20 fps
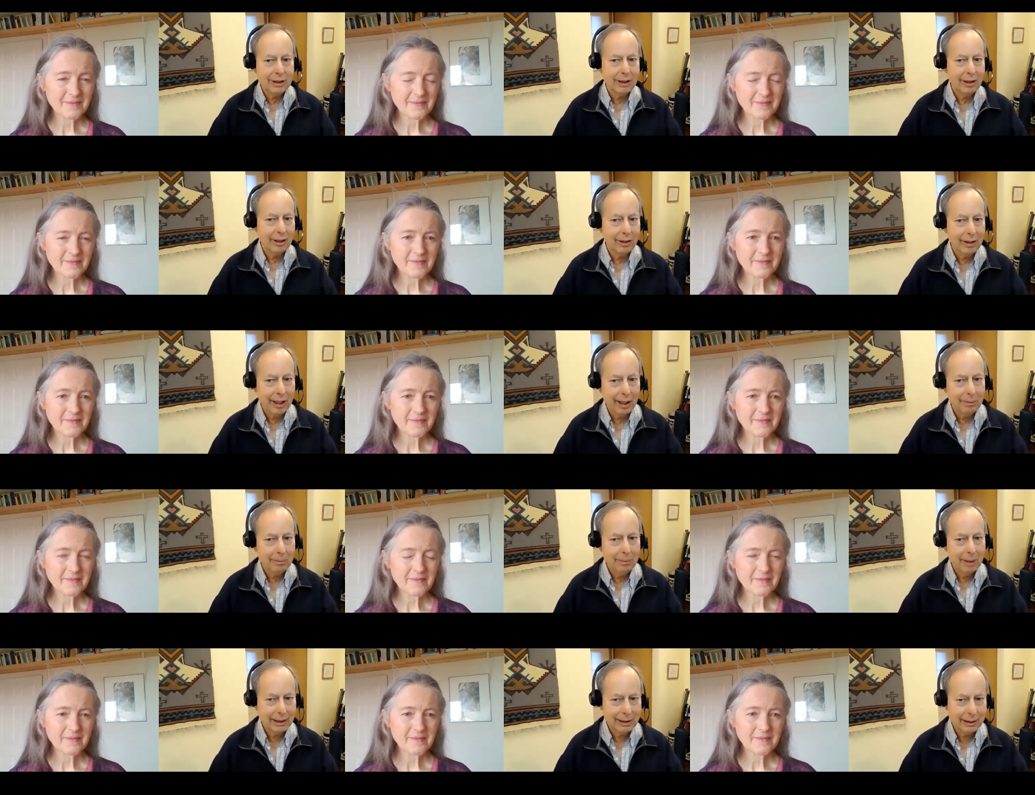Speaker 1: to
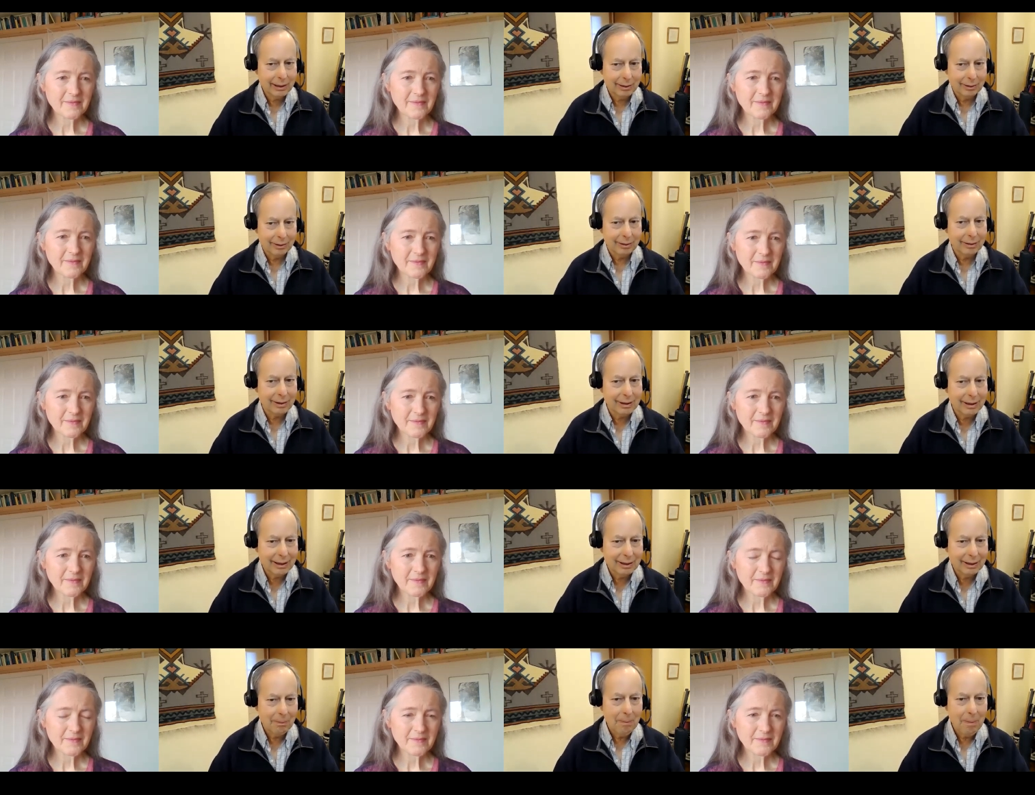their
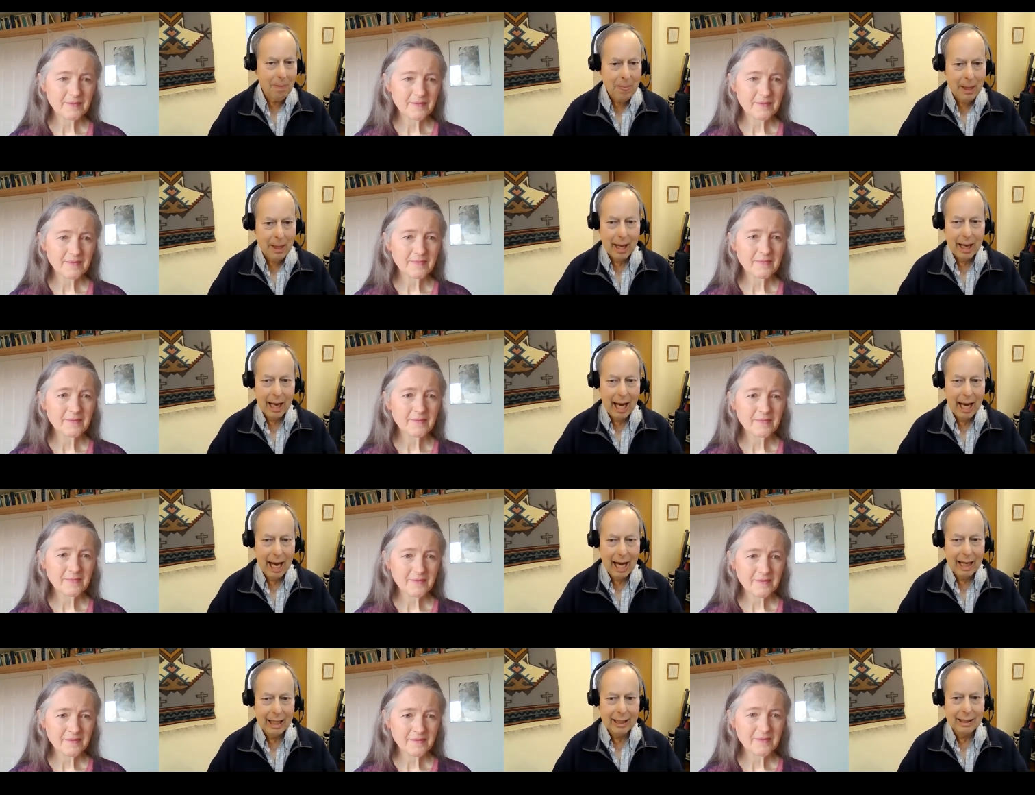muscles.
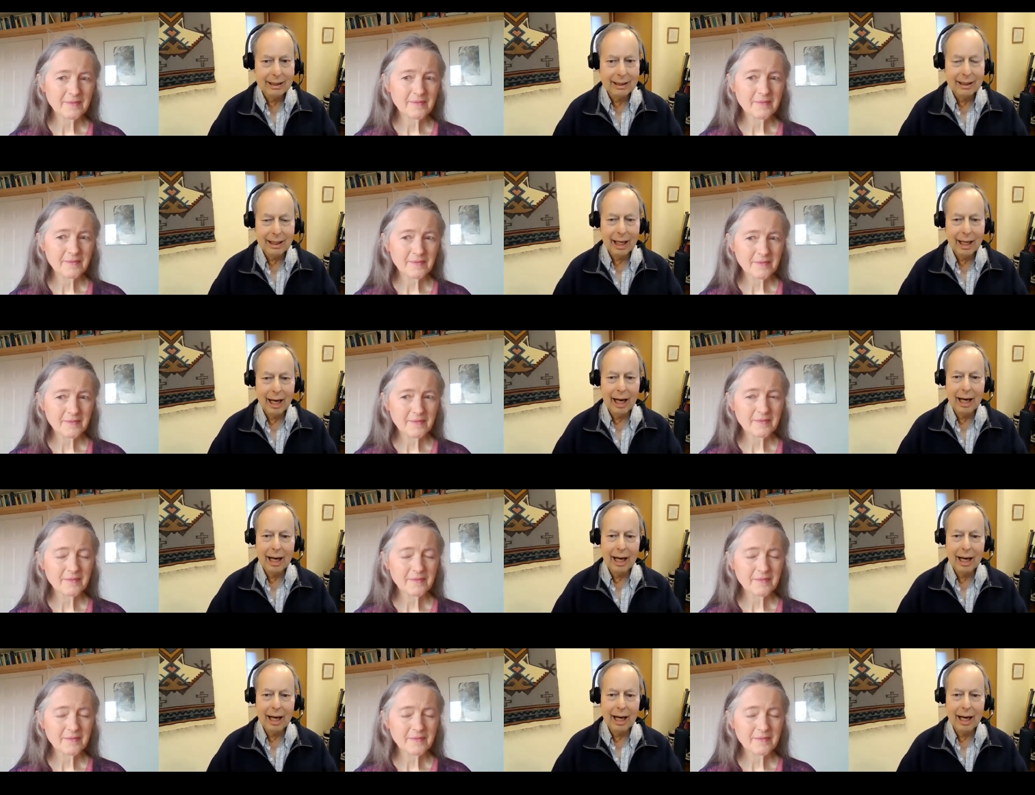And